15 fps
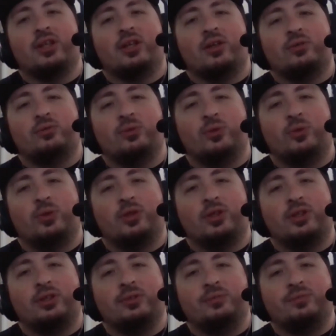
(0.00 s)
for
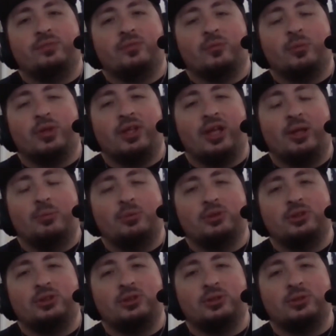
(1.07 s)
being able
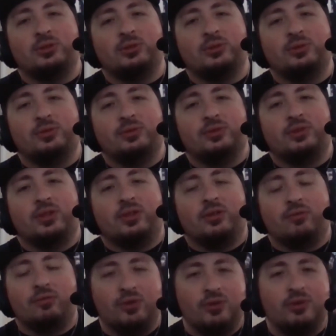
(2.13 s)
to
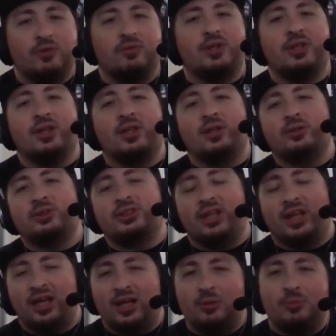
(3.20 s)
view the videos,
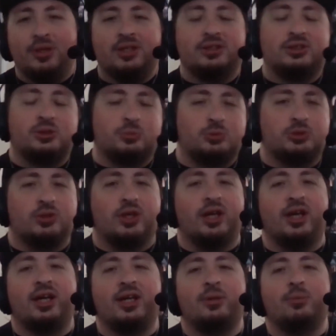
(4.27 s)
comment,
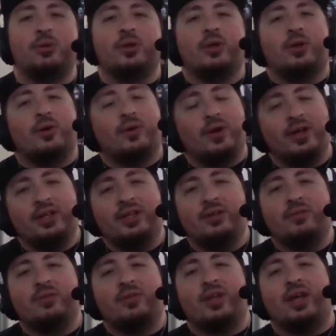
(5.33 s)
subscribe, or any of
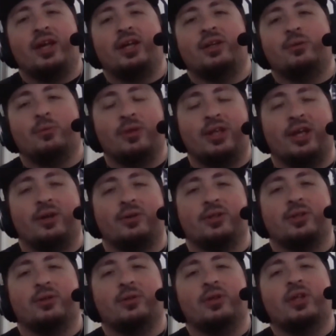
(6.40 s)
that without
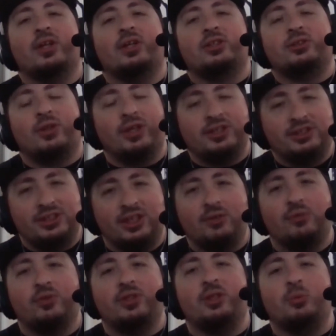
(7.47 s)
you. So I
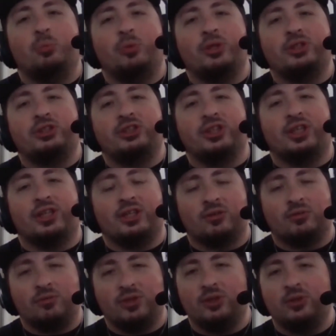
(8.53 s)
definitely appreciate your
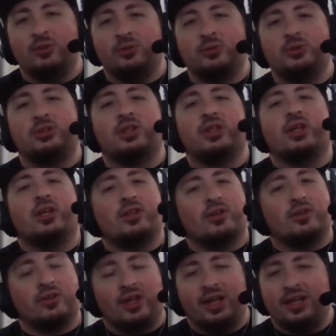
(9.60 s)
views, your
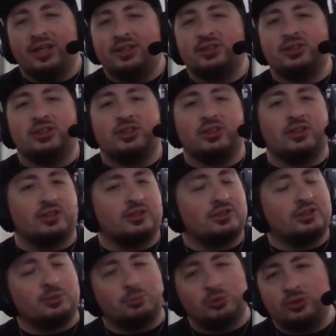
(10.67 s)
likes, your
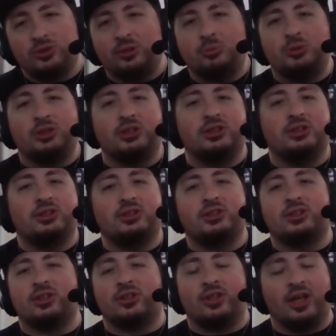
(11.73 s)
subscriptions,
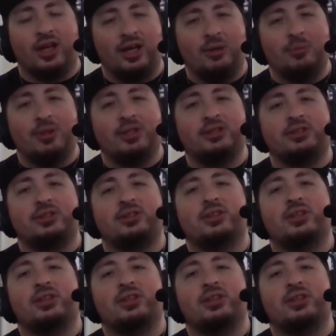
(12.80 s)
your comments.